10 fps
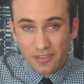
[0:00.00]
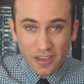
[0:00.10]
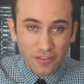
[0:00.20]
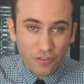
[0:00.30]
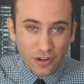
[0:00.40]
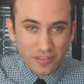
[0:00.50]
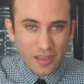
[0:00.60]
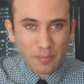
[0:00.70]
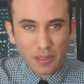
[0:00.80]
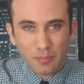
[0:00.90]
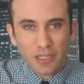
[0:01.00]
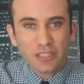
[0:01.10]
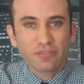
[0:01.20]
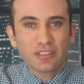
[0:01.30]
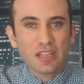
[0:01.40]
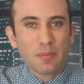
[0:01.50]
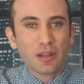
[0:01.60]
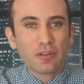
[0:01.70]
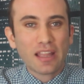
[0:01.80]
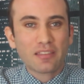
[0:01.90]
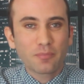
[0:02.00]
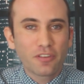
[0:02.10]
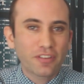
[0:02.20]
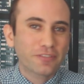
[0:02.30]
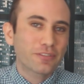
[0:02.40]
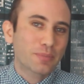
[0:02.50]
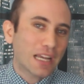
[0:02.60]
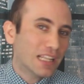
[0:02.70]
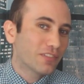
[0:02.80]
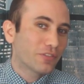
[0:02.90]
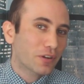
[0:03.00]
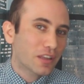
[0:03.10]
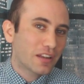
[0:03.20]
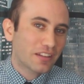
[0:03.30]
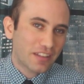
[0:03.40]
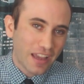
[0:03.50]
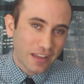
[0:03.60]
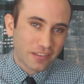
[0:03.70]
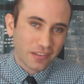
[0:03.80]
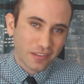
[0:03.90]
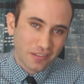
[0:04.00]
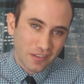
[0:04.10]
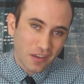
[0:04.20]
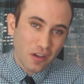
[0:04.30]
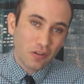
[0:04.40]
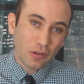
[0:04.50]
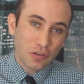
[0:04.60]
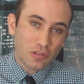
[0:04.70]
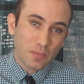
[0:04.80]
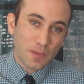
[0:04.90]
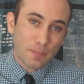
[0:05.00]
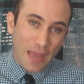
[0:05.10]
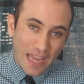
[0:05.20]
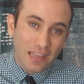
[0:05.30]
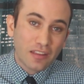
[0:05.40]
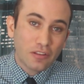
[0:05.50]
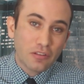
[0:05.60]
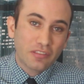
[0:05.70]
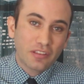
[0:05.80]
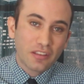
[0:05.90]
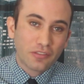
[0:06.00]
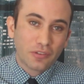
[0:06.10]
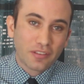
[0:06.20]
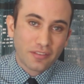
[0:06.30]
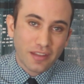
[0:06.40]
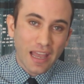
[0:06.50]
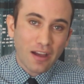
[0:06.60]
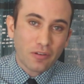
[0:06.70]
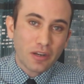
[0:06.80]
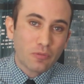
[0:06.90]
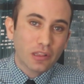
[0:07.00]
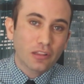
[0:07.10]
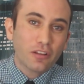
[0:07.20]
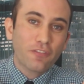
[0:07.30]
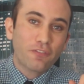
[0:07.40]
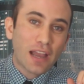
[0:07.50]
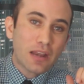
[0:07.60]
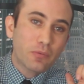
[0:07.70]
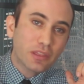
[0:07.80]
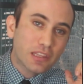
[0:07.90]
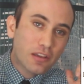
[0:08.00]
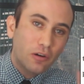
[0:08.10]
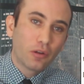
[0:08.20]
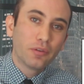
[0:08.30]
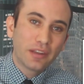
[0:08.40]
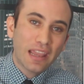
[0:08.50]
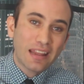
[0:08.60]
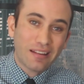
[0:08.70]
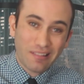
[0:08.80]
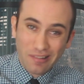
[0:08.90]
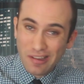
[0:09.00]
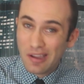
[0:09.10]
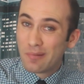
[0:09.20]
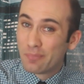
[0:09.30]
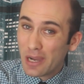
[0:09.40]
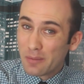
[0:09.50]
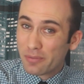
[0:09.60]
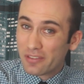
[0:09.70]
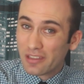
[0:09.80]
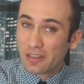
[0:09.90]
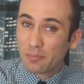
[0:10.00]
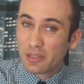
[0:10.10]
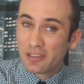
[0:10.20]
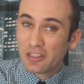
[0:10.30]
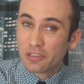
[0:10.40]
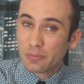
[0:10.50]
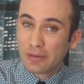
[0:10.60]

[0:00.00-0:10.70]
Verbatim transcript: Take, for example, a bunch of Democrats moving from California to Texas. Well, you could be packing those districts now and it would look fine with the old data, but present a potential